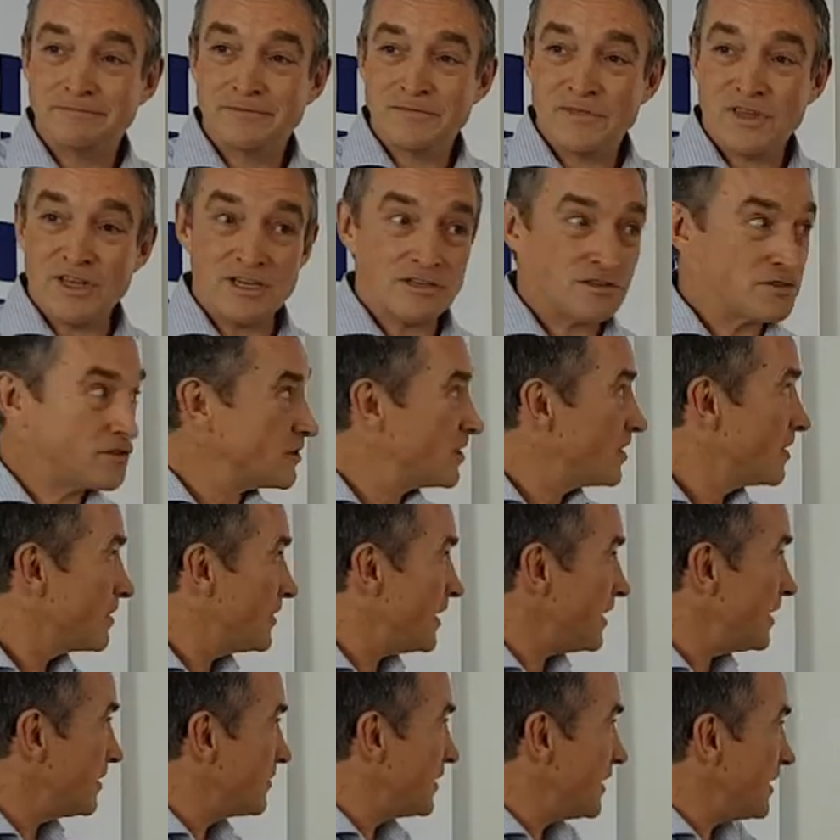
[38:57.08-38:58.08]

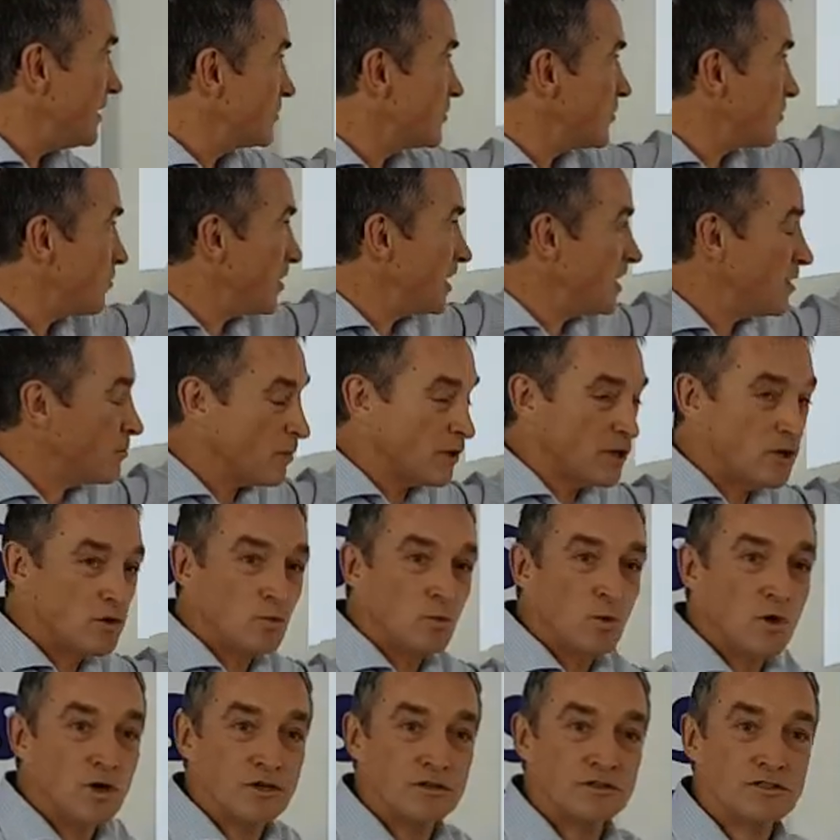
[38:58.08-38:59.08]
These are people who
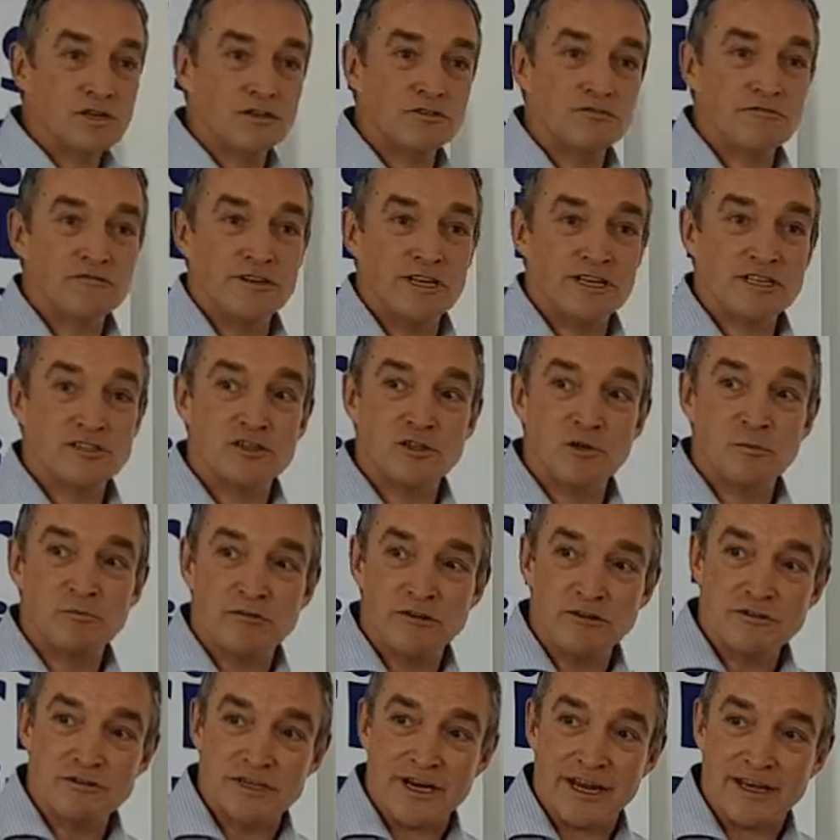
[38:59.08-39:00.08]
worked on traditional
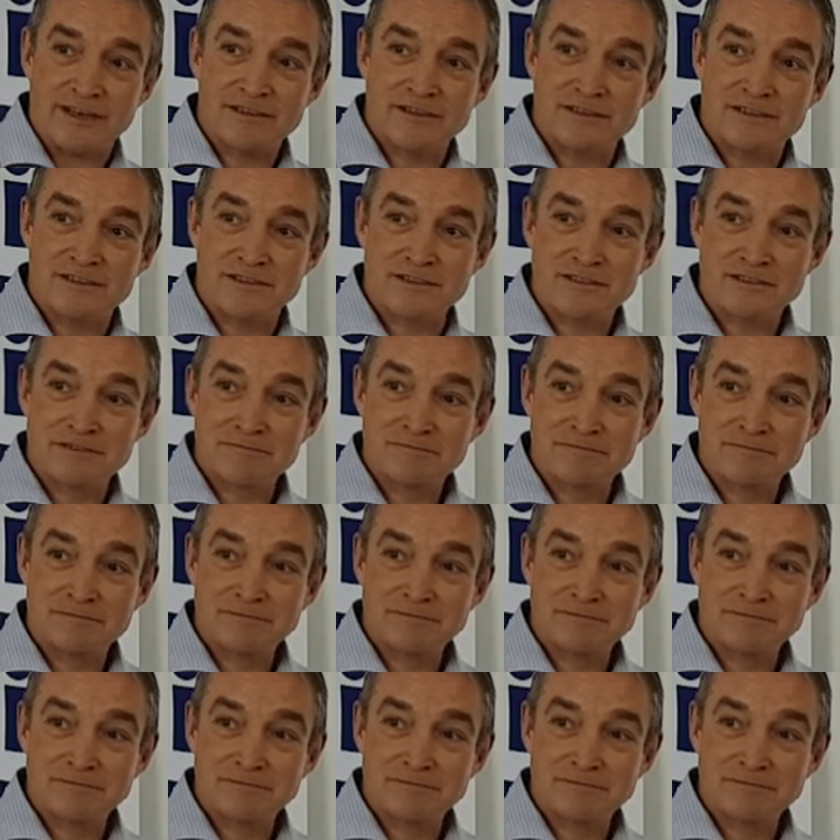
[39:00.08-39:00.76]
projects.